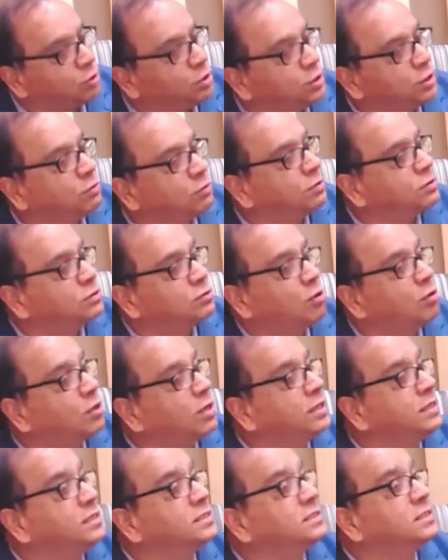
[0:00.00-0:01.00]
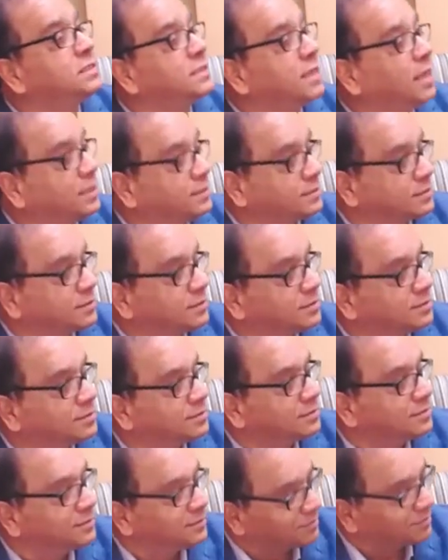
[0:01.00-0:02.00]
it was not an easy task.
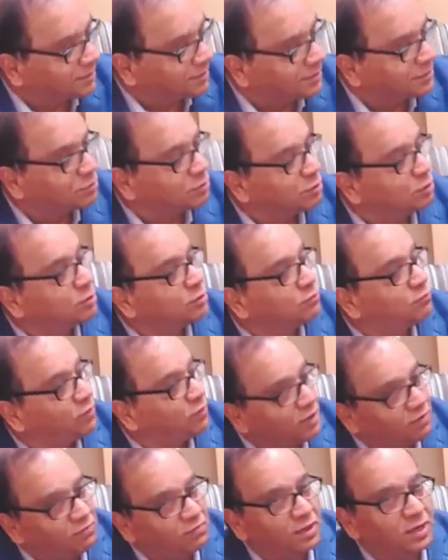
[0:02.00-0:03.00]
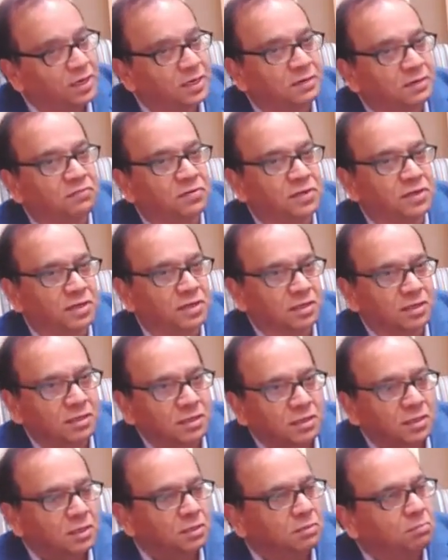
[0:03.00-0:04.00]
Okay, so it was very, very difficult.
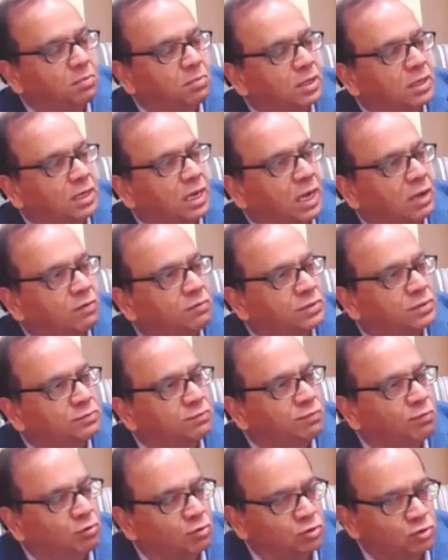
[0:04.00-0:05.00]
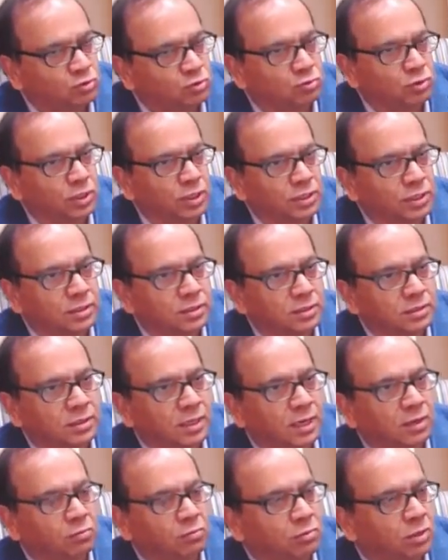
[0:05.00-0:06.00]
But I was fortunate
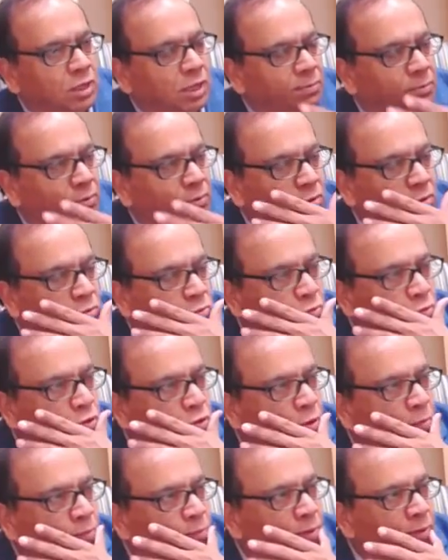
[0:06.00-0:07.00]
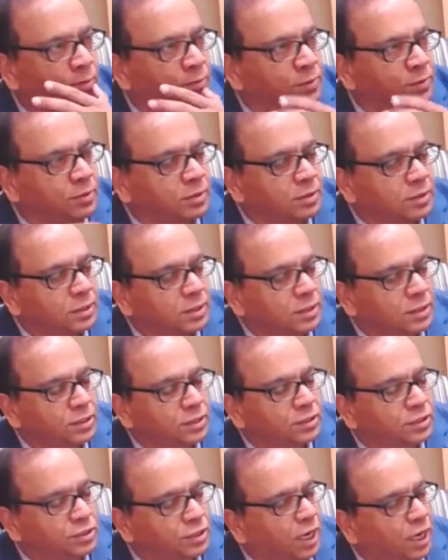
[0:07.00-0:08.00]
that we have a group of people
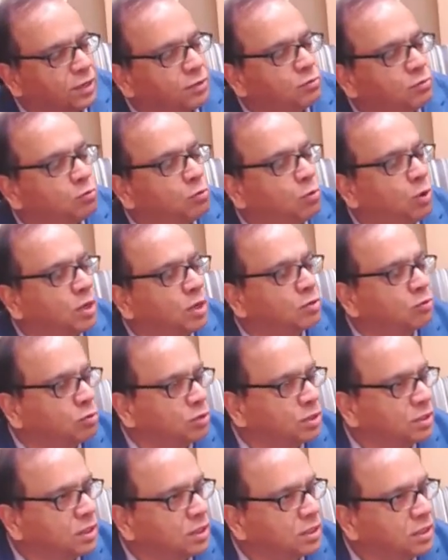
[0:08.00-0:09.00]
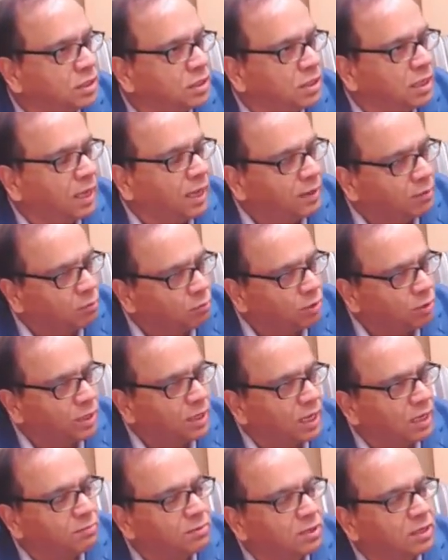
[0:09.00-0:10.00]
try to work together. And when
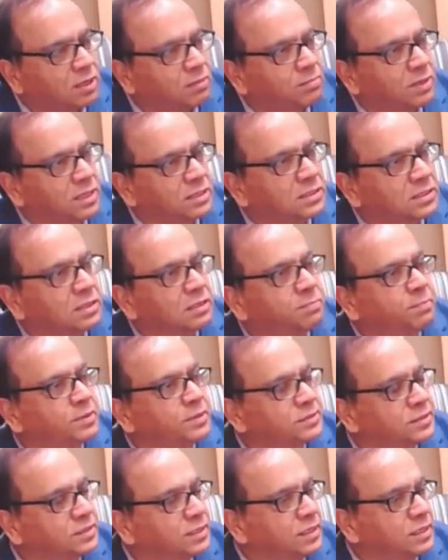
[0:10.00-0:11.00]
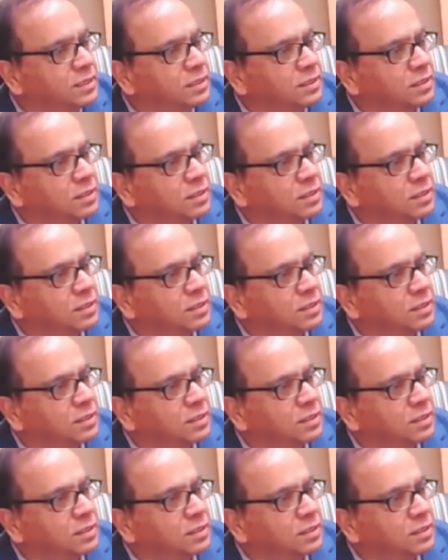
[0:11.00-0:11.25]
I become national president,